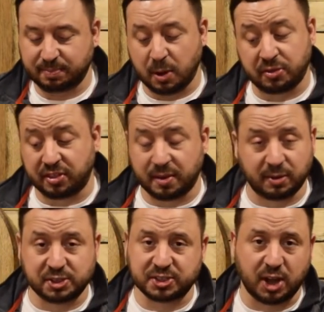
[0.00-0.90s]
Both of them
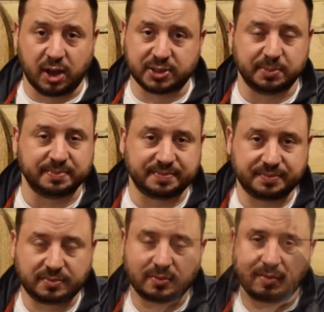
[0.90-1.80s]
are just awesome.
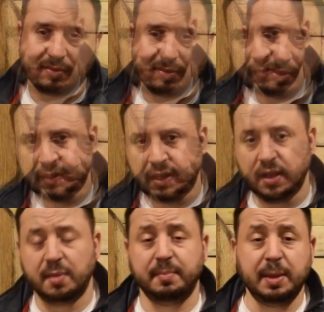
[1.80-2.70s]

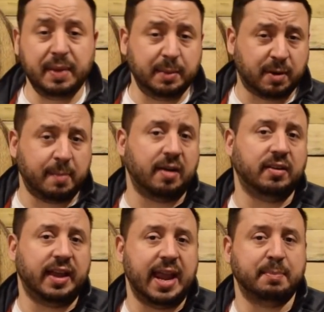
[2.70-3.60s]
Me being
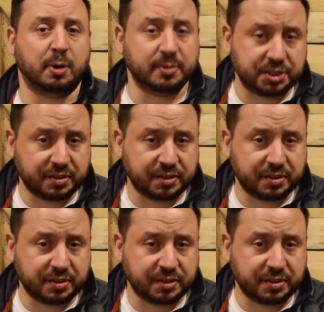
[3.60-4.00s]
primarily a bourbon